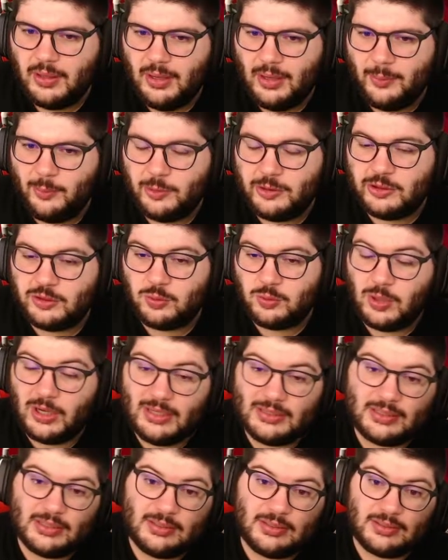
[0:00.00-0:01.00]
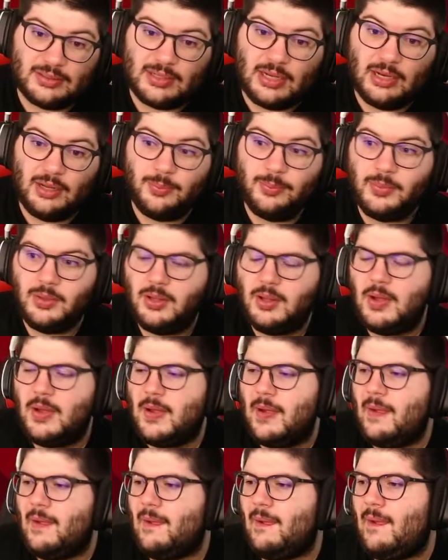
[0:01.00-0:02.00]
which is why I said to sell him
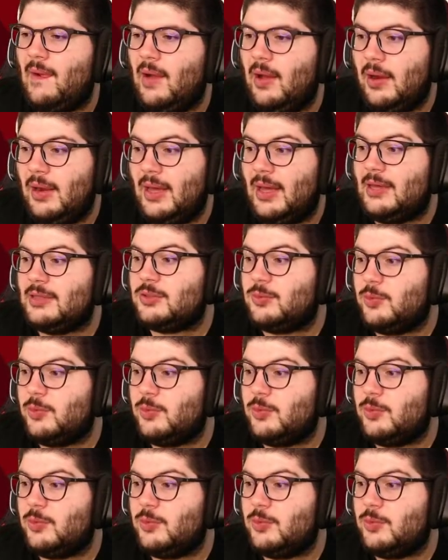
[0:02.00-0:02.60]
last